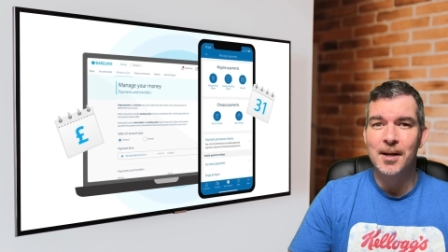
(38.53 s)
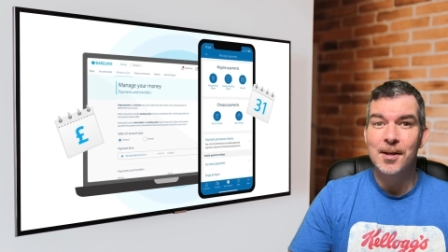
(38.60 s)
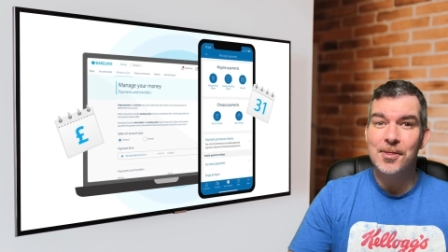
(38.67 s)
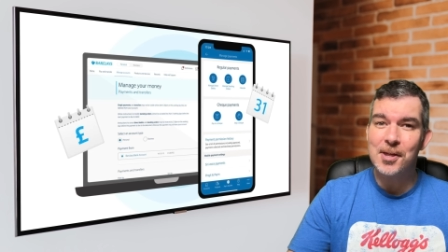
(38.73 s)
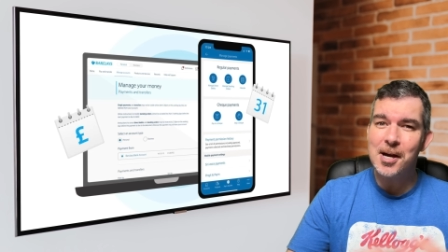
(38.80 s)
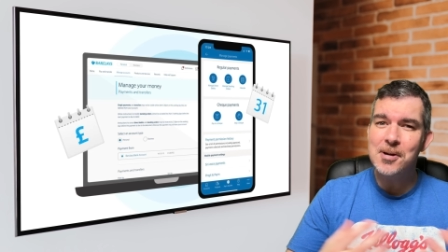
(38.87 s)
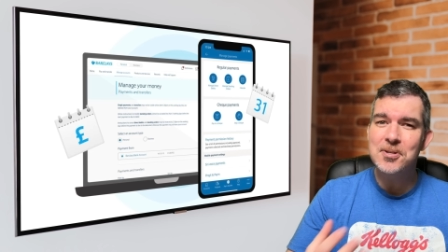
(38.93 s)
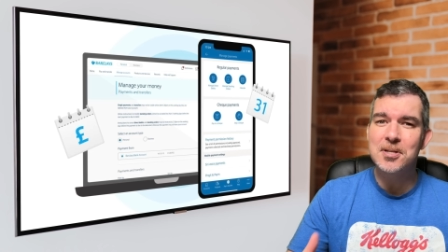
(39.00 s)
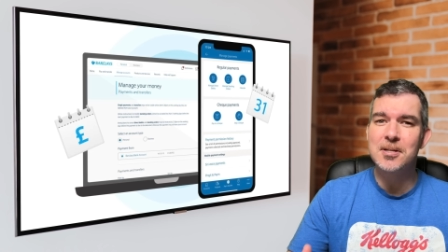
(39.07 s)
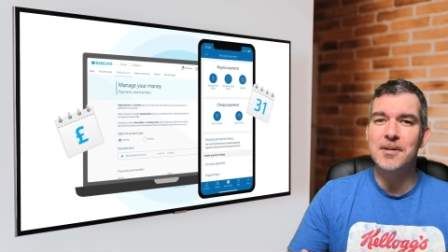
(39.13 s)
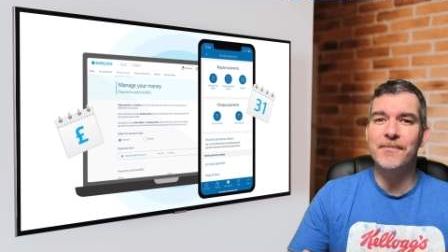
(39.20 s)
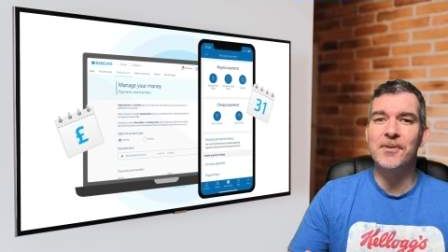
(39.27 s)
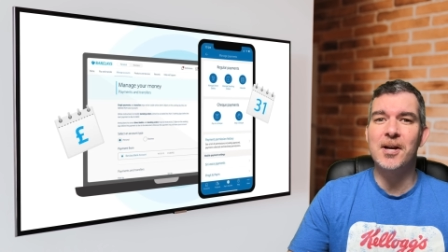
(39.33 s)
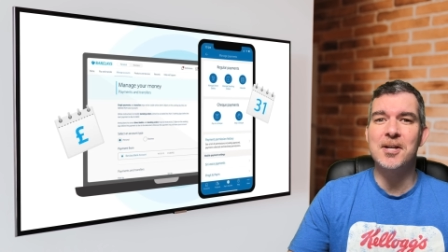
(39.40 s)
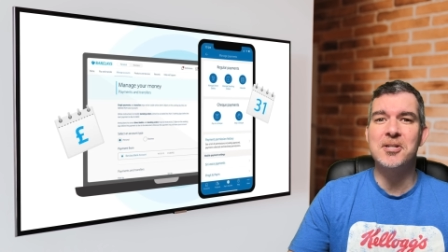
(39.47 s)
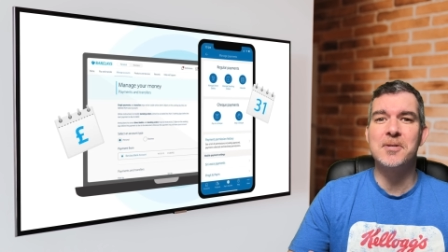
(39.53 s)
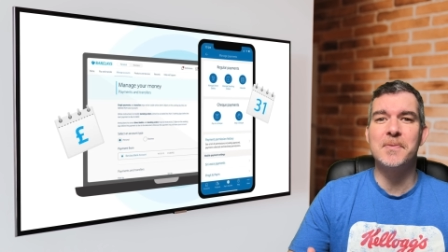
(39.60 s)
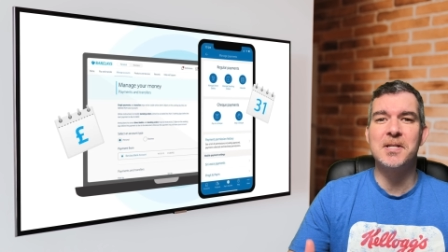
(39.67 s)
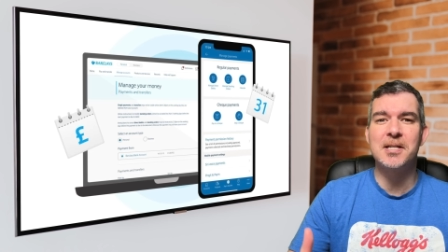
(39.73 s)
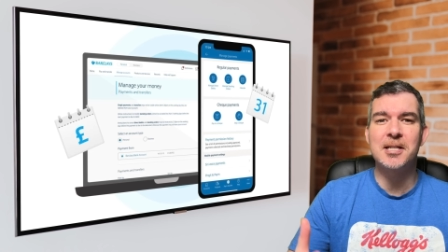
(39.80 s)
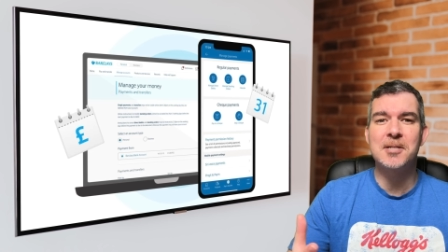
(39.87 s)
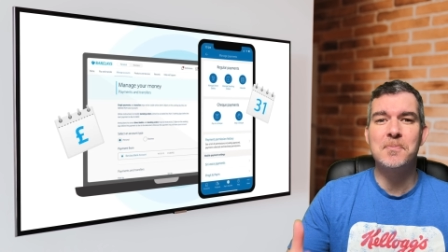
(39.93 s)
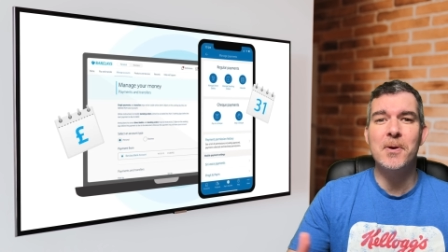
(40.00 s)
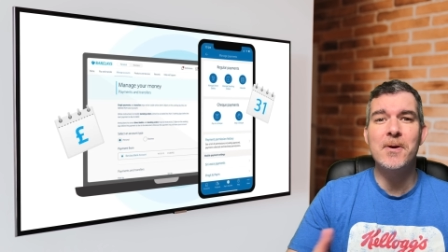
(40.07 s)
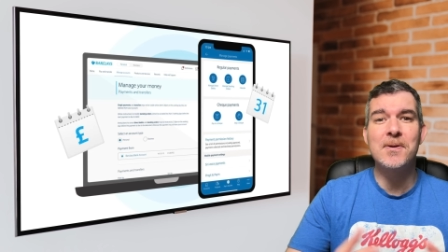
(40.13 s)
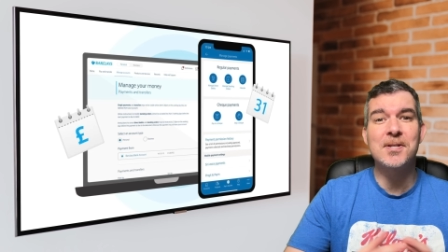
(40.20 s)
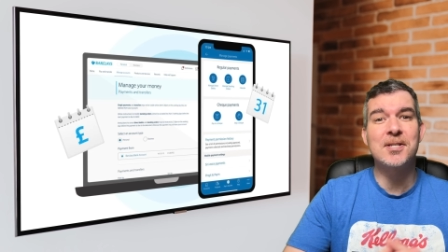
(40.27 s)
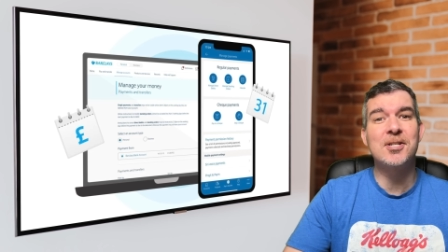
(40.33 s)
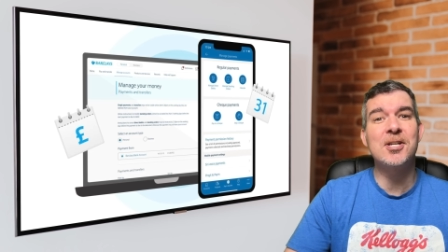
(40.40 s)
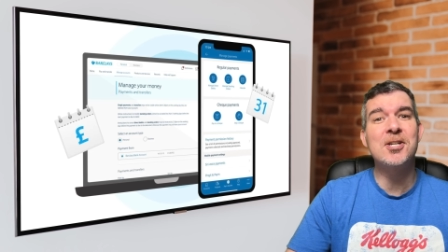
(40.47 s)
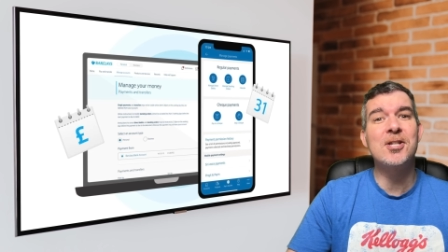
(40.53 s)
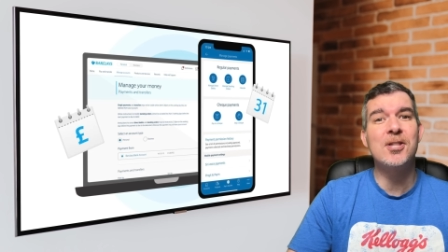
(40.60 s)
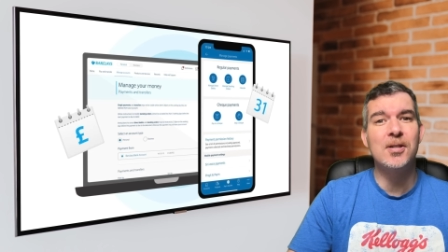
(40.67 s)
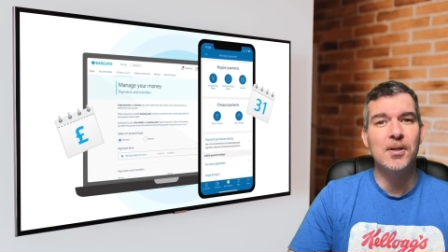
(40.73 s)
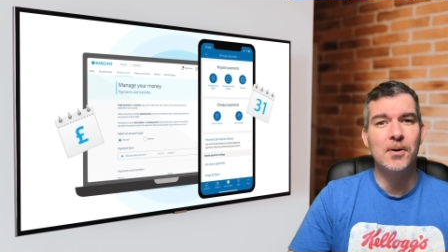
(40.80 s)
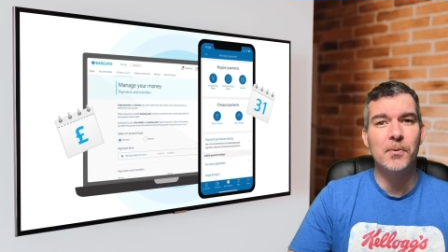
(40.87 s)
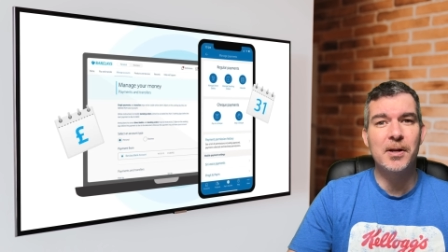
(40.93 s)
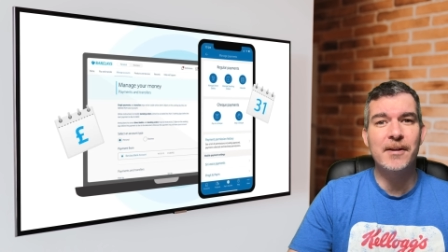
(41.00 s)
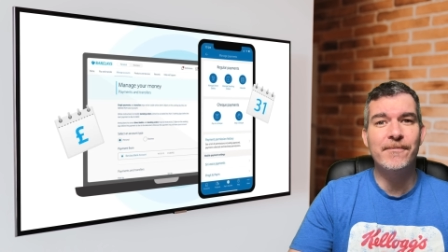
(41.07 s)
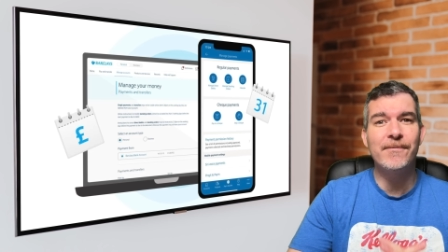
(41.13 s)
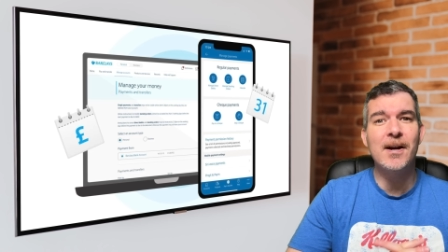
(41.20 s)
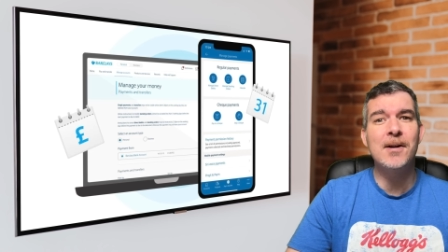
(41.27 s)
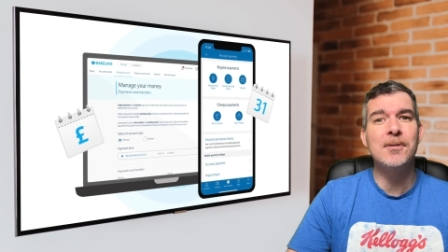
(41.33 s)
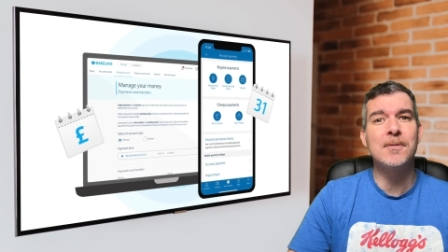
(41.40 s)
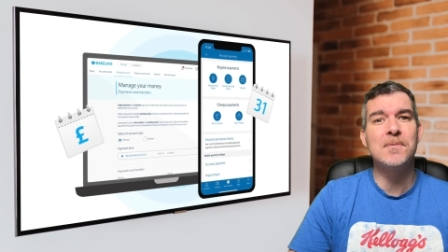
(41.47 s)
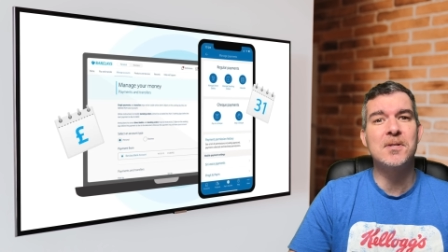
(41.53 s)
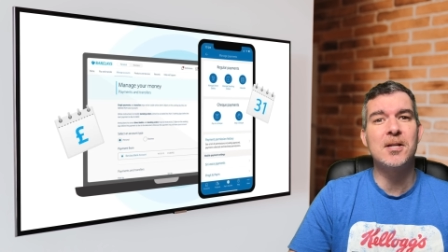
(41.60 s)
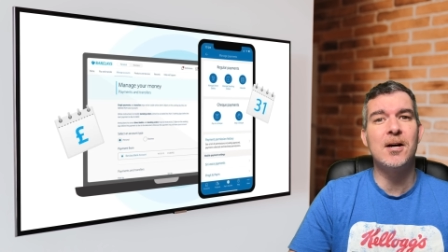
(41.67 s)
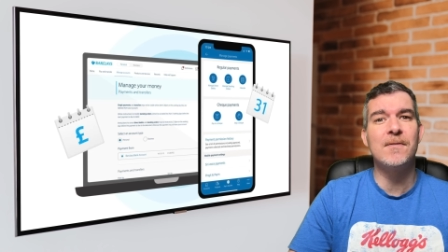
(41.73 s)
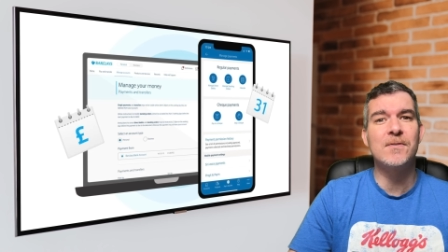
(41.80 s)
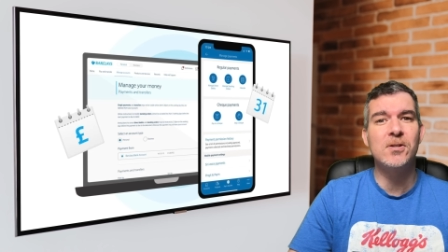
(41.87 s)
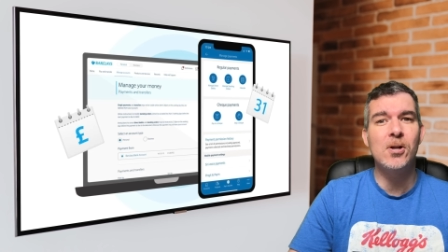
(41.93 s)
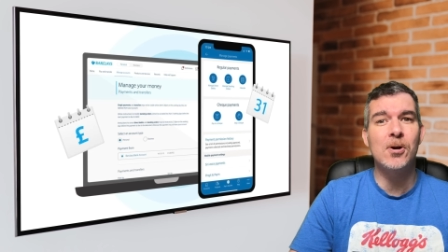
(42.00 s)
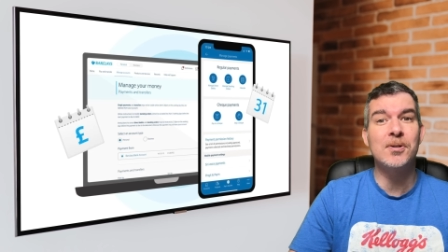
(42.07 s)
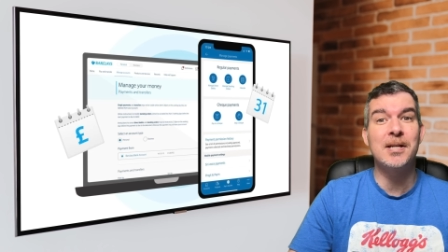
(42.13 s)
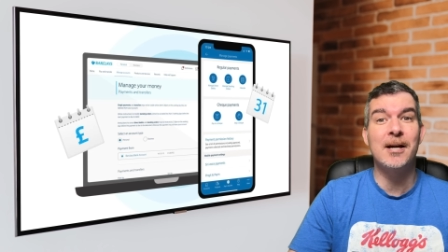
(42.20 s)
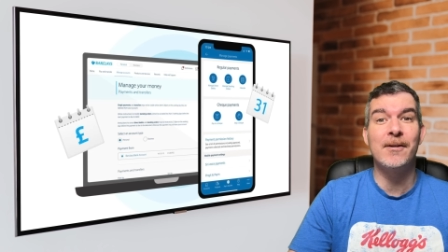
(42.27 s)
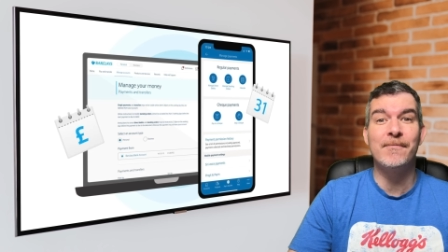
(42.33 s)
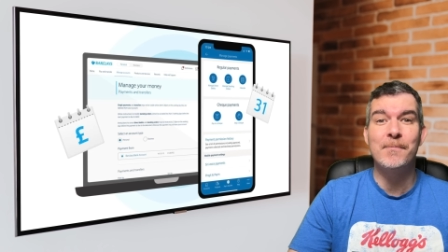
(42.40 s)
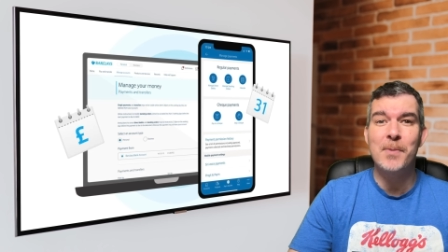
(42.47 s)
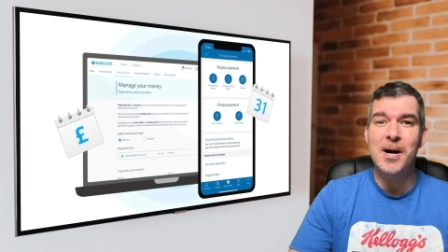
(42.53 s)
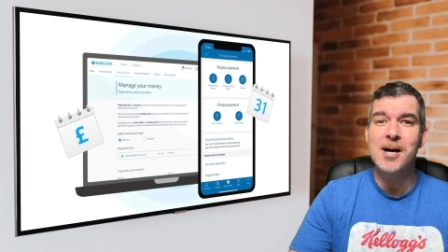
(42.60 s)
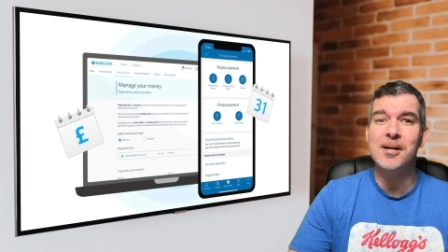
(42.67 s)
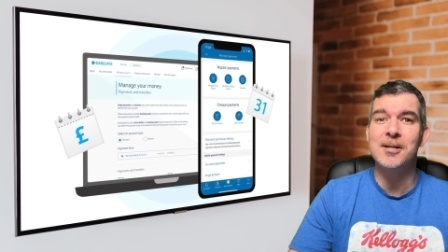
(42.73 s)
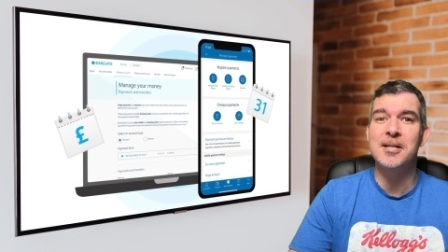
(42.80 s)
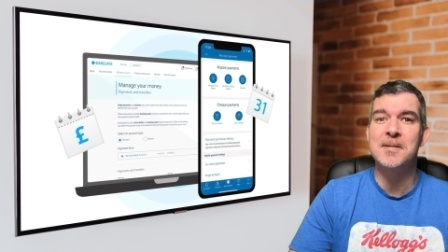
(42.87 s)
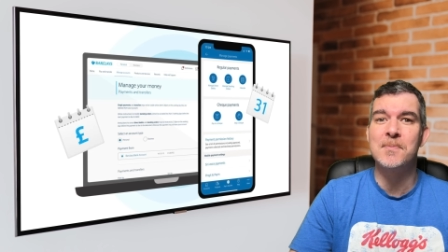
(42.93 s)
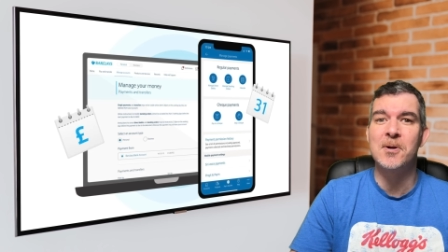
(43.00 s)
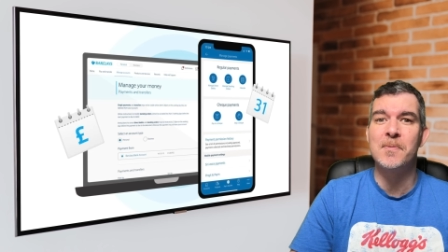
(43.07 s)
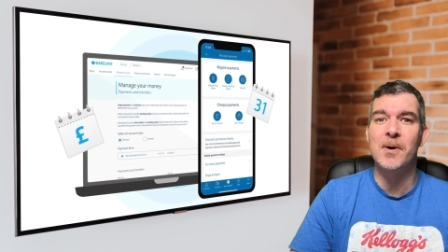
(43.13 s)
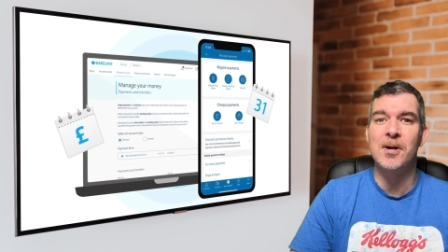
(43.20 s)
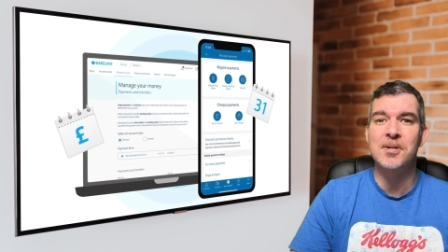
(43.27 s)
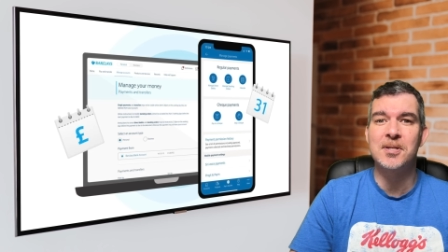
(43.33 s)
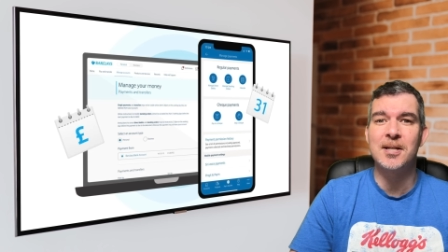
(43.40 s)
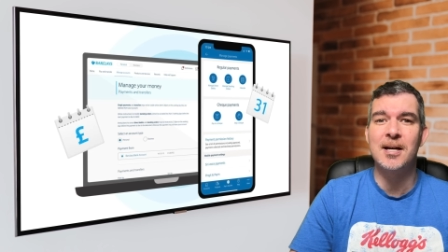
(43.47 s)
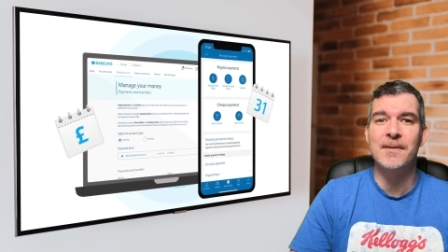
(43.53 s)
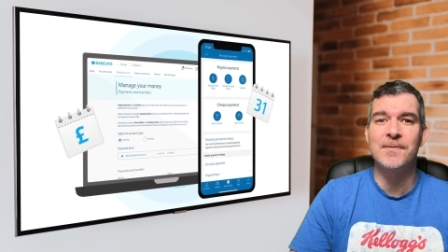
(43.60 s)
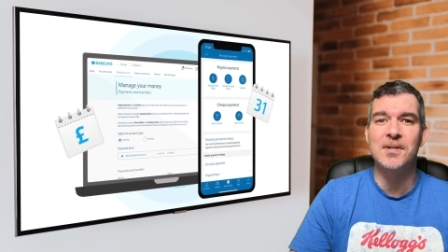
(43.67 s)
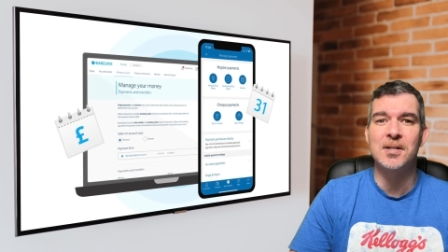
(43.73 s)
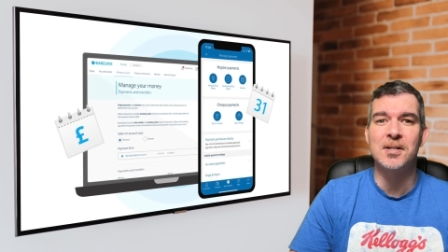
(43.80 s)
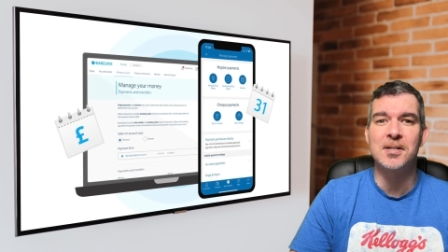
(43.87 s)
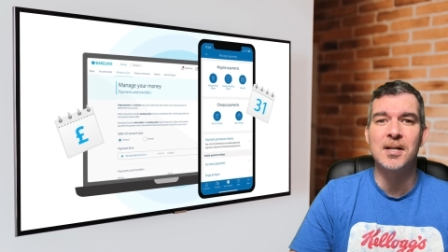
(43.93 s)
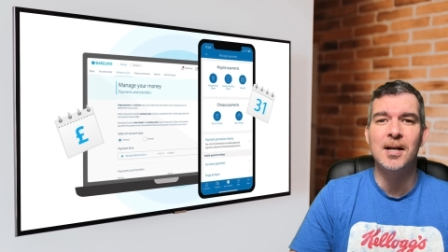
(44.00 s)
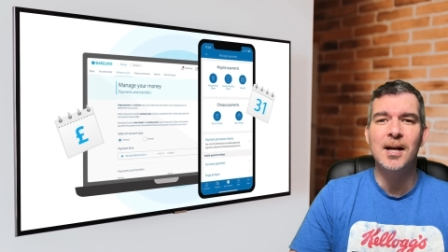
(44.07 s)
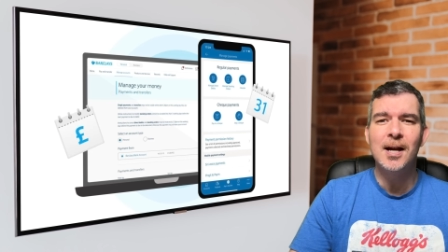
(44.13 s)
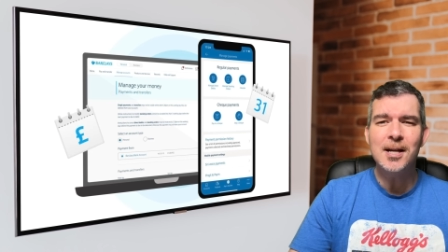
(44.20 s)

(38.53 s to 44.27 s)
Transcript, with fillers: Thousands of customers experienced just that when they found themselves locked out of Barclays mobile services.